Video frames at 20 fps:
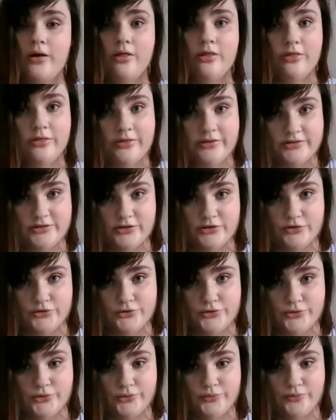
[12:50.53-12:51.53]
This is
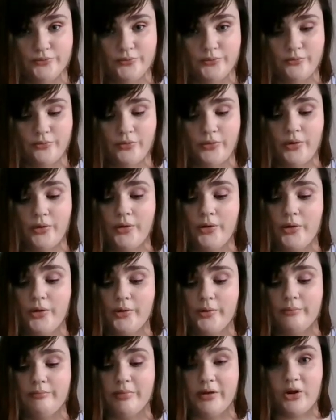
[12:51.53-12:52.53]
true
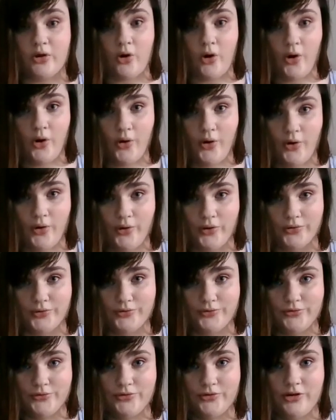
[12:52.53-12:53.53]

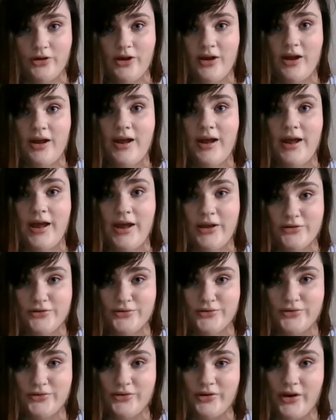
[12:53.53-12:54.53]
because
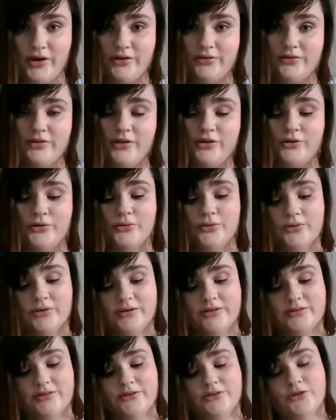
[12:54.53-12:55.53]
exercise
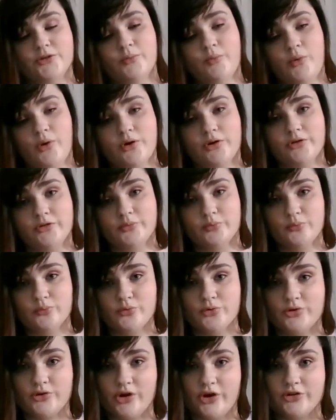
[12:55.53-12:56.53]
increases the body's
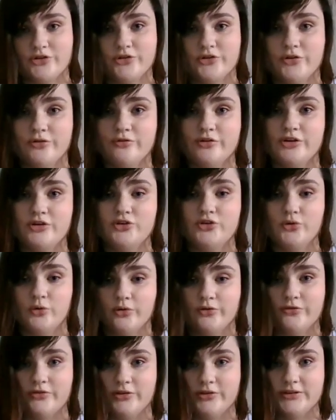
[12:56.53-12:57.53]
production of
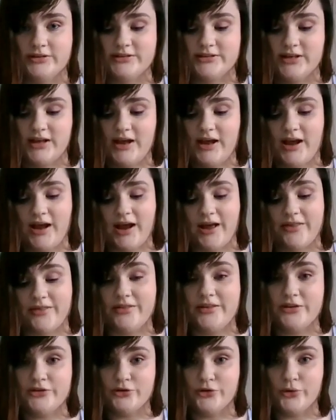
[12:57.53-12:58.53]
endorphins, and
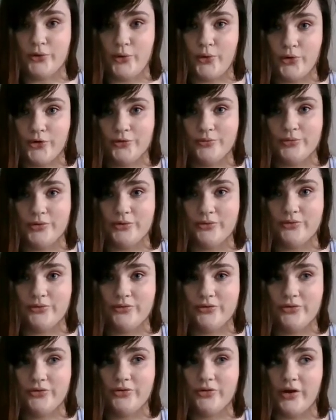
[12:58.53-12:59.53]
these are the
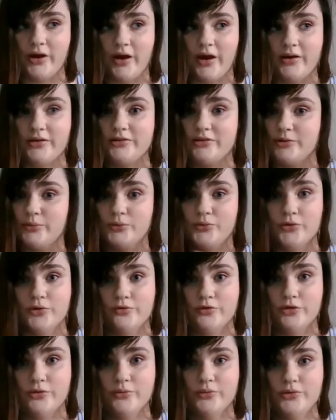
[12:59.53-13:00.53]
hormones that
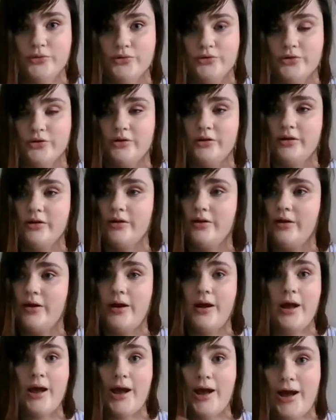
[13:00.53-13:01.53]
improve your mood.
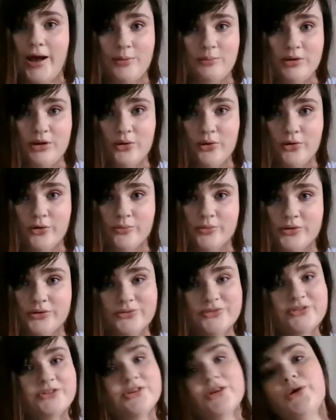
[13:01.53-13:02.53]
Happy
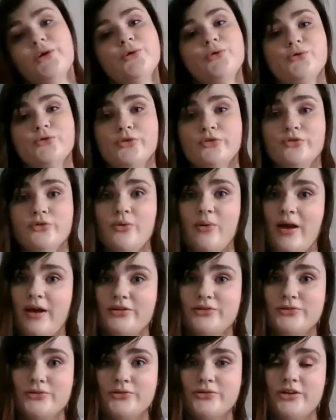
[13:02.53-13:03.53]
hormones. So if you
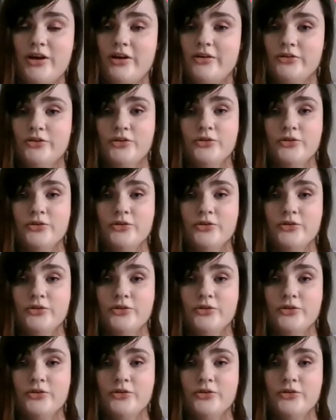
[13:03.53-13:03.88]
exercise and you